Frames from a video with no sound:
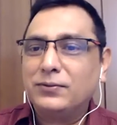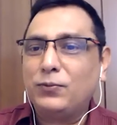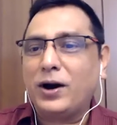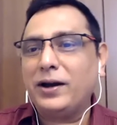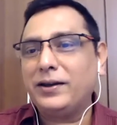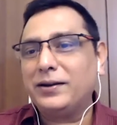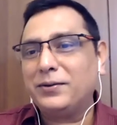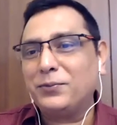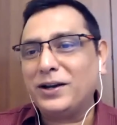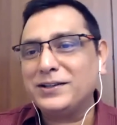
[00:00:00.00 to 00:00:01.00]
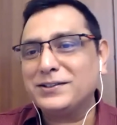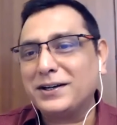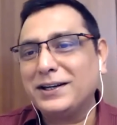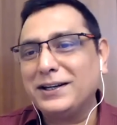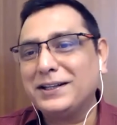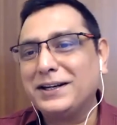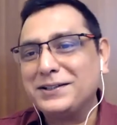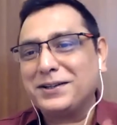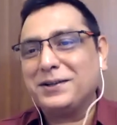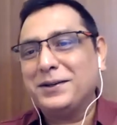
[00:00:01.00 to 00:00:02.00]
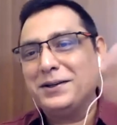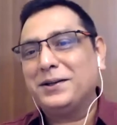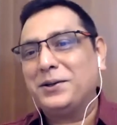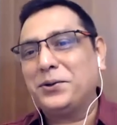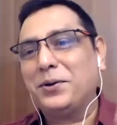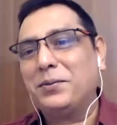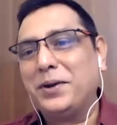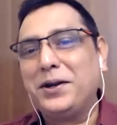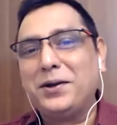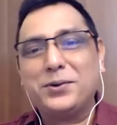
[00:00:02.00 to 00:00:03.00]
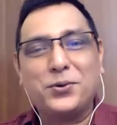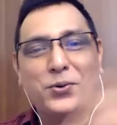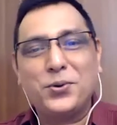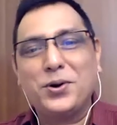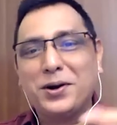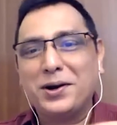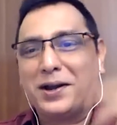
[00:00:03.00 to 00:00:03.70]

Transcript: Why suddenly there is a many of the Google